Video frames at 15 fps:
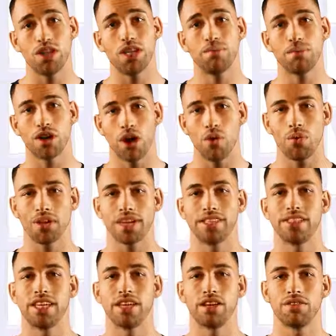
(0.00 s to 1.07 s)
keep going
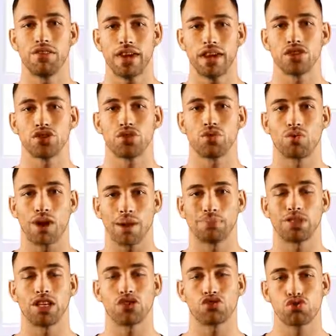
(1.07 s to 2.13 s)
and take advantage of the
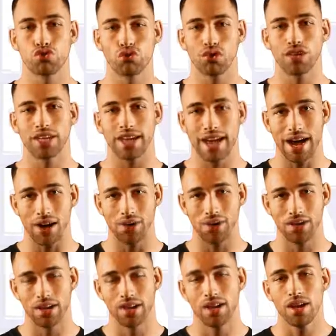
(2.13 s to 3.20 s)
reps that truly count.
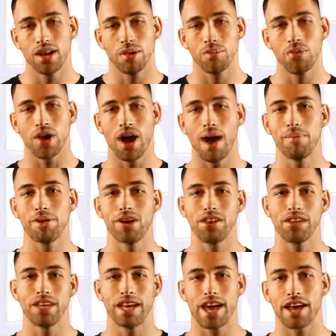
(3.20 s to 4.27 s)
Muhammad
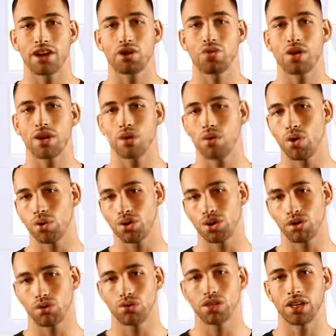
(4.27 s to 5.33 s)
Ali had a great quote
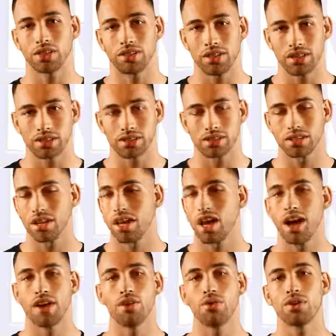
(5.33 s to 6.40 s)
that goes like this:
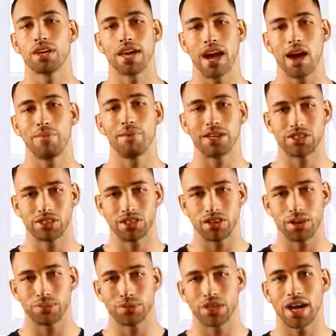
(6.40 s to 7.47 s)
"I don't count my
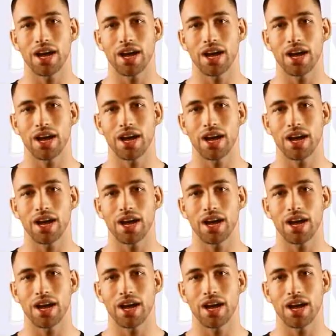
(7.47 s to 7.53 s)
sit-ups,